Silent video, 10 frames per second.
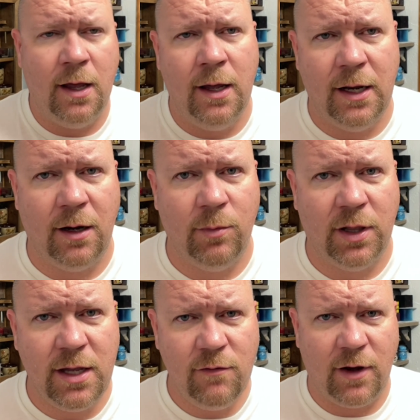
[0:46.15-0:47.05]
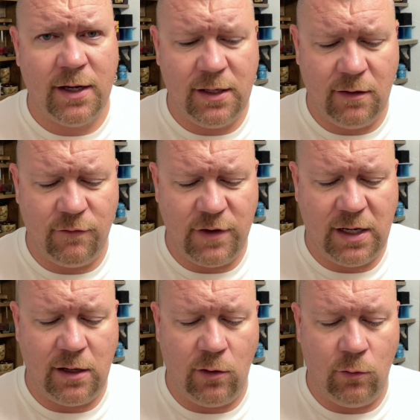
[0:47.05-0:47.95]
and I believe I did a
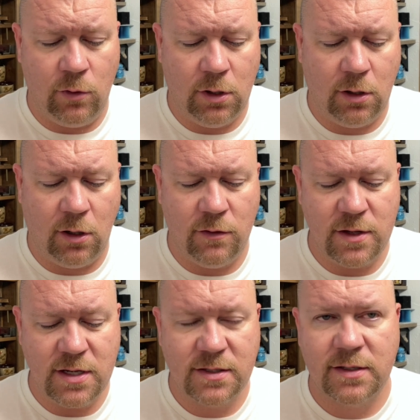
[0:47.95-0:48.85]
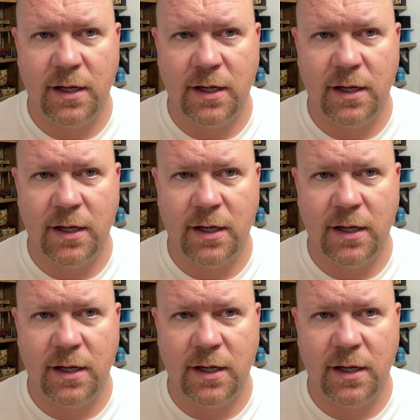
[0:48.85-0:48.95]
video on this,